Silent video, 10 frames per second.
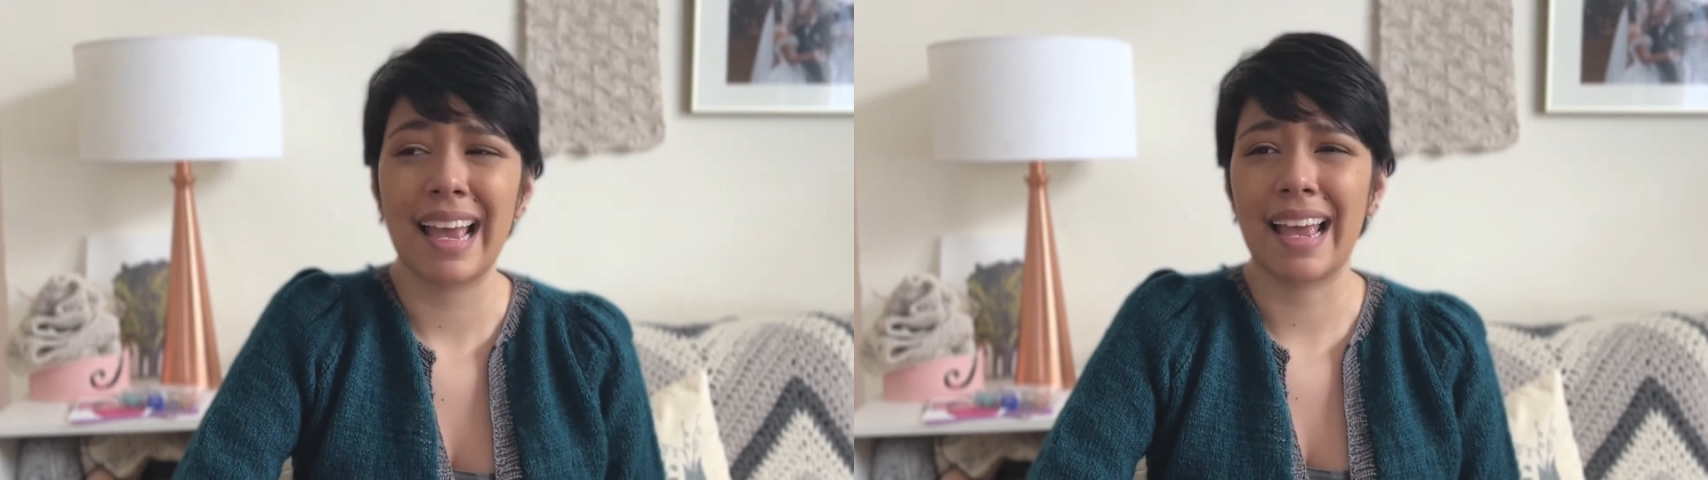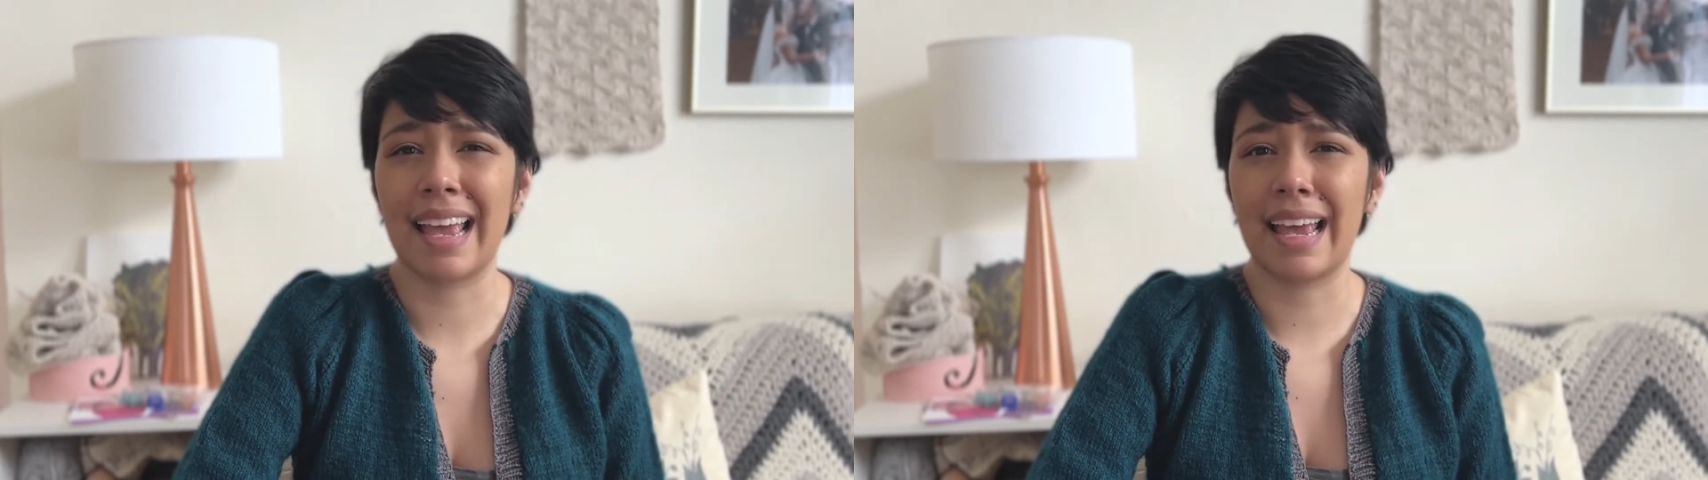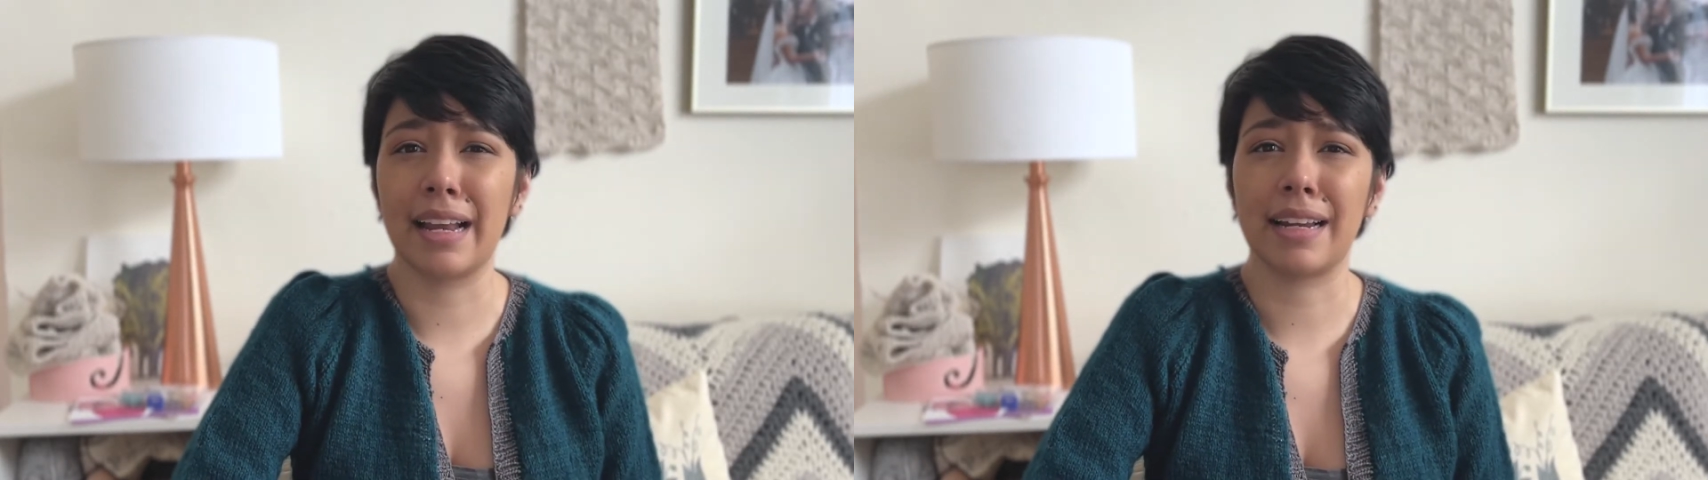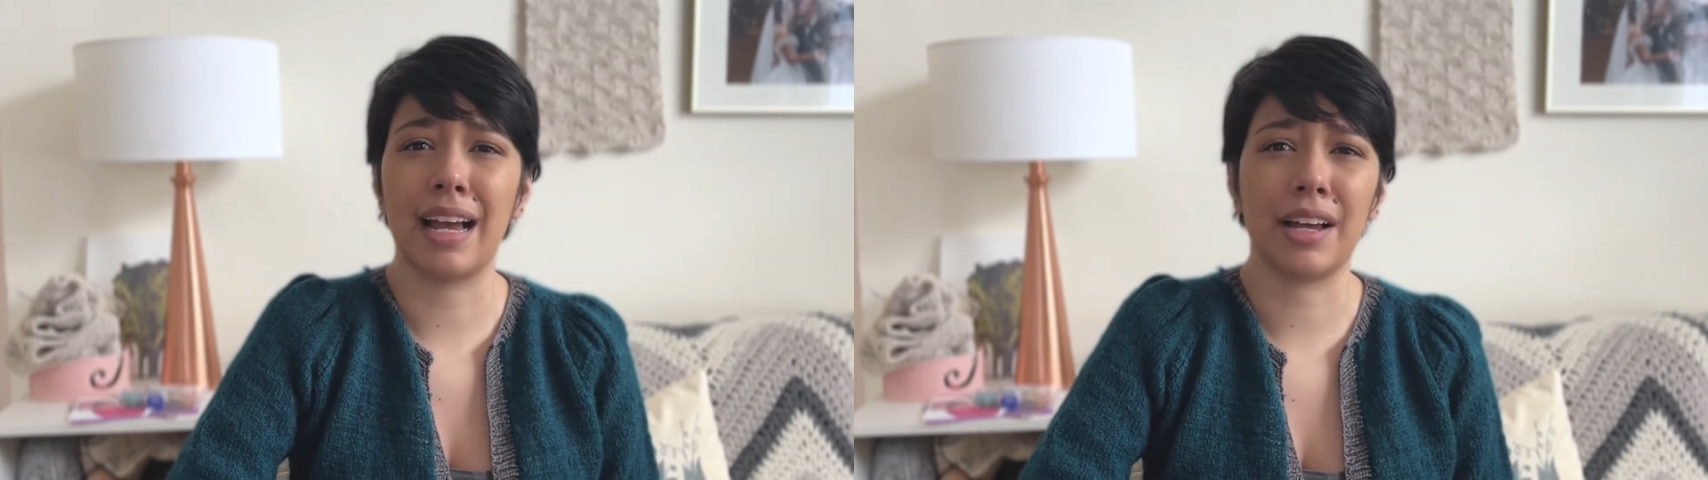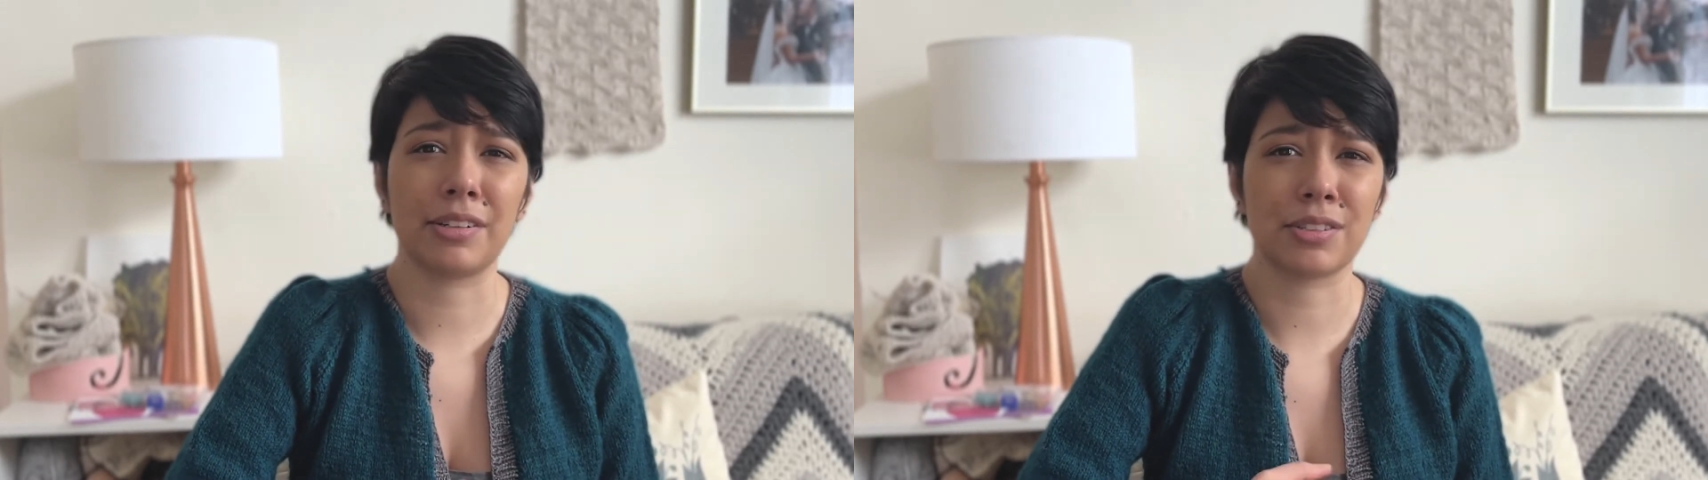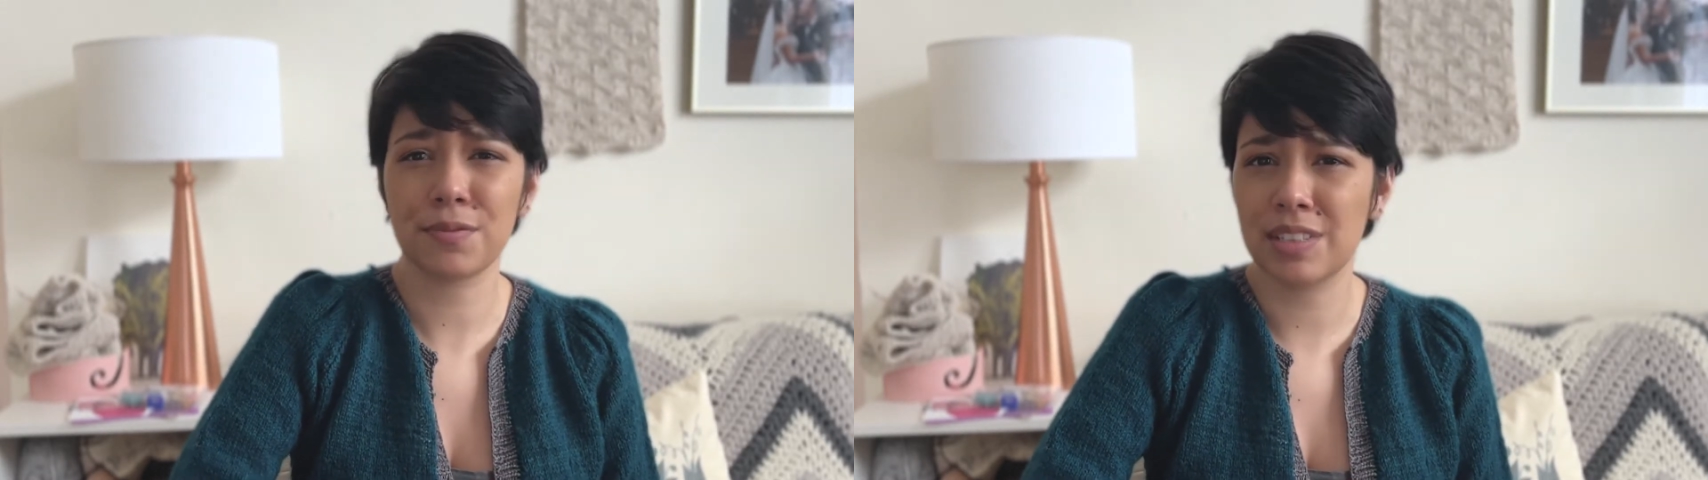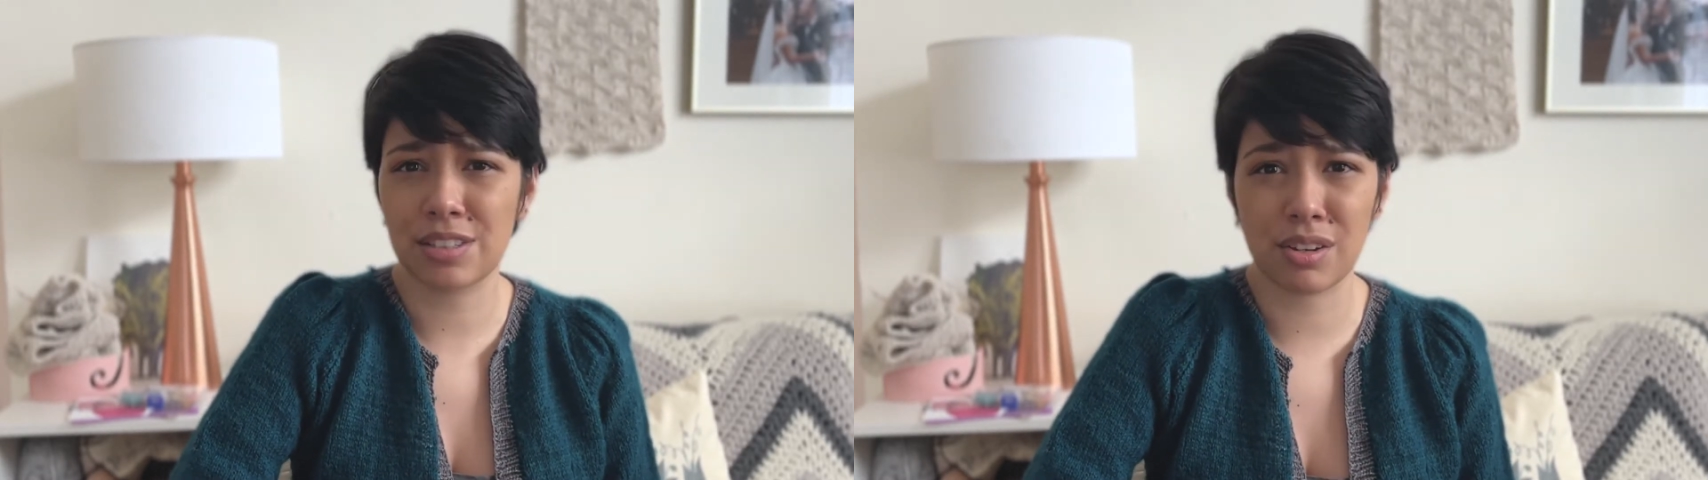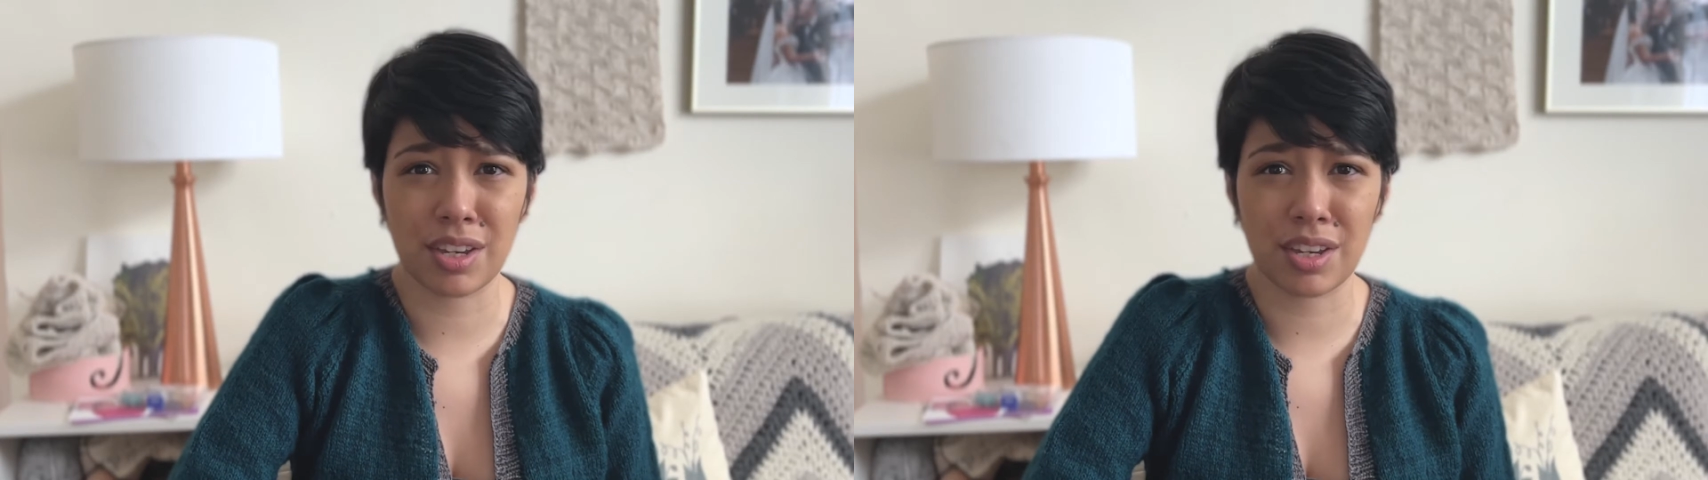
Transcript: and how to substitute